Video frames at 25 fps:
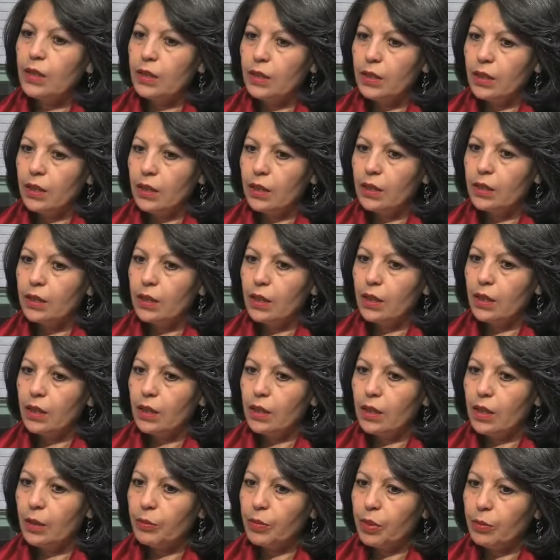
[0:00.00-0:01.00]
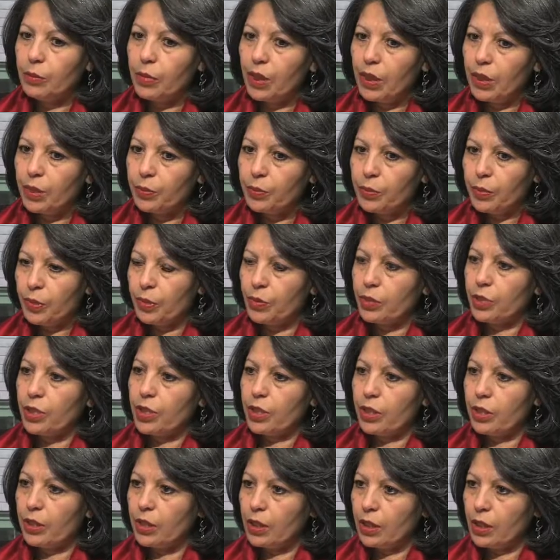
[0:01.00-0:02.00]
Indeed. I mean, my
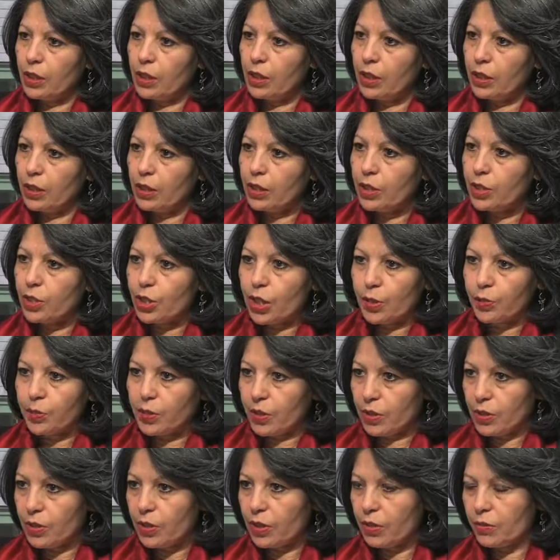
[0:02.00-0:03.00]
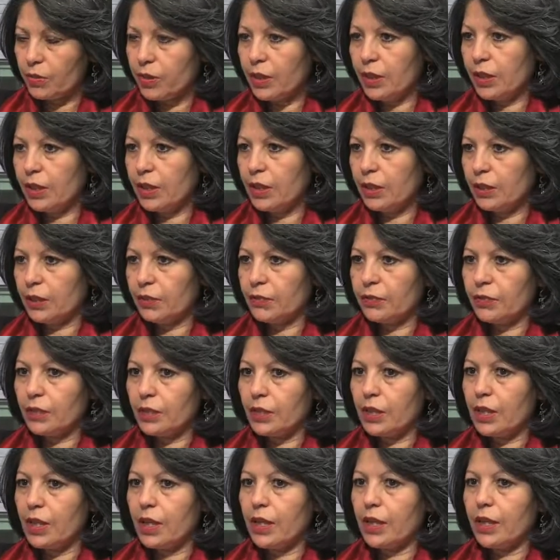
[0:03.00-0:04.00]
approach in this chapter is completely
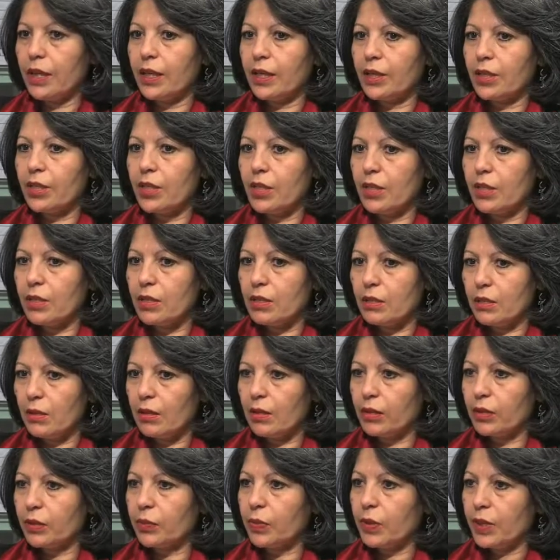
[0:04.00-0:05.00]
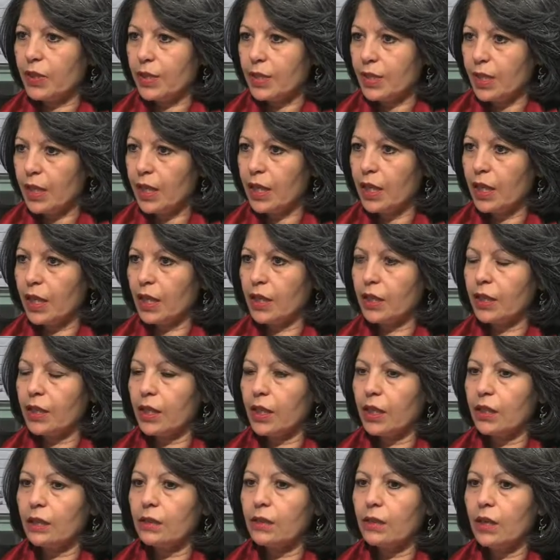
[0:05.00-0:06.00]
different, and I actually start by saying
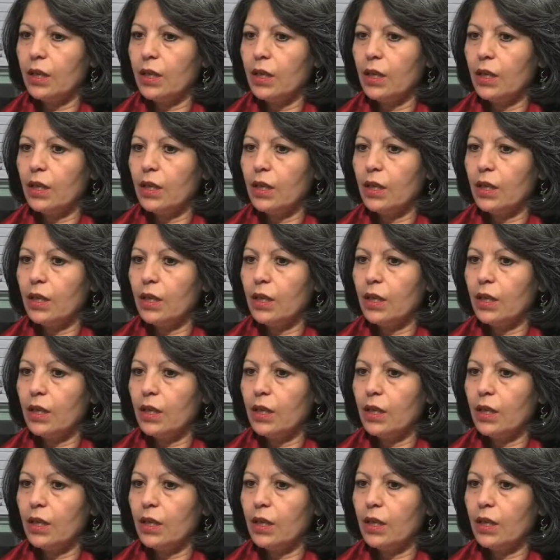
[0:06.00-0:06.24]
that